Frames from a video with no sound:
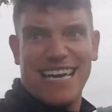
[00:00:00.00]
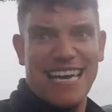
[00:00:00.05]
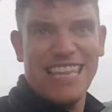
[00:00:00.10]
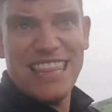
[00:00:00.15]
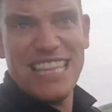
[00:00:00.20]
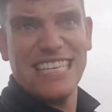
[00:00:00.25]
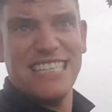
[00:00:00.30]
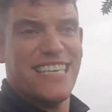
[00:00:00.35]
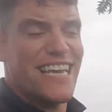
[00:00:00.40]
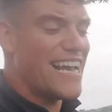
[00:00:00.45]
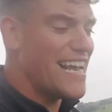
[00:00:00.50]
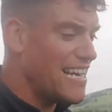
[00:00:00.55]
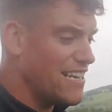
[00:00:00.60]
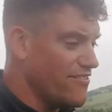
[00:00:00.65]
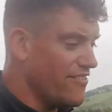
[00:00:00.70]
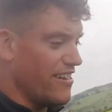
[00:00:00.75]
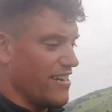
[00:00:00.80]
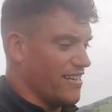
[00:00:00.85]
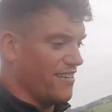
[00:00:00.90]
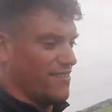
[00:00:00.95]
in the
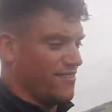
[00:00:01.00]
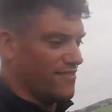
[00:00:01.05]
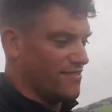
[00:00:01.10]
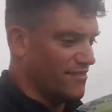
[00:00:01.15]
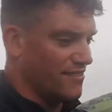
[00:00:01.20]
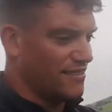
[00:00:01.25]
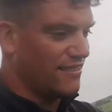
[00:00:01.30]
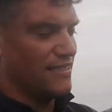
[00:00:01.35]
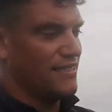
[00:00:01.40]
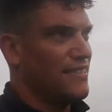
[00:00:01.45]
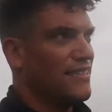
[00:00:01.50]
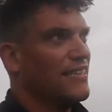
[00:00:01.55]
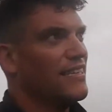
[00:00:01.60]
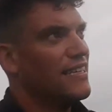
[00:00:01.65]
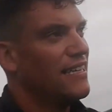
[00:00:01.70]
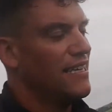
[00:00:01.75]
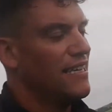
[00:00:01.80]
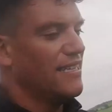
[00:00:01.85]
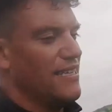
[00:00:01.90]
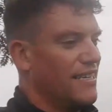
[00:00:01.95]
scenery.
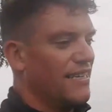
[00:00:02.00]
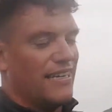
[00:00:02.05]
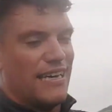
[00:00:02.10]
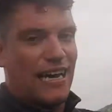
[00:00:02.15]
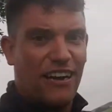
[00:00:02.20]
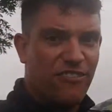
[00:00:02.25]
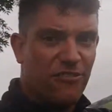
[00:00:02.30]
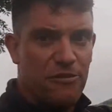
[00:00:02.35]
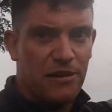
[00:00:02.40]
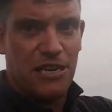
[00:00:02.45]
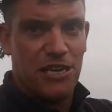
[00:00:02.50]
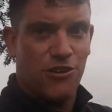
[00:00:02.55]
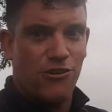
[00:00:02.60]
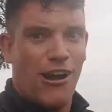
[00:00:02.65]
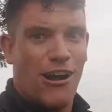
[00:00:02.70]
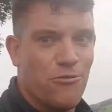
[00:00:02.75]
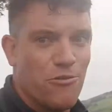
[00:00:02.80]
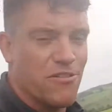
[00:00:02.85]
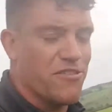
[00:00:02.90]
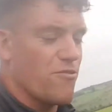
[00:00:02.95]
Have a bit
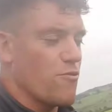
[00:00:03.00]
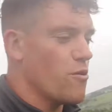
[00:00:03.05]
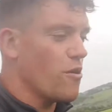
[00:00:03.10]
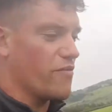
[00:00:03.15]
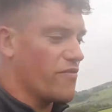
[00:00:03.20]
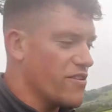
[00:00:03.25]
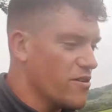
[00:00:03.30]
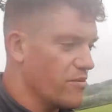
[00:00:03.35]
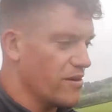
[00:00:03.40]
crack with whoever you're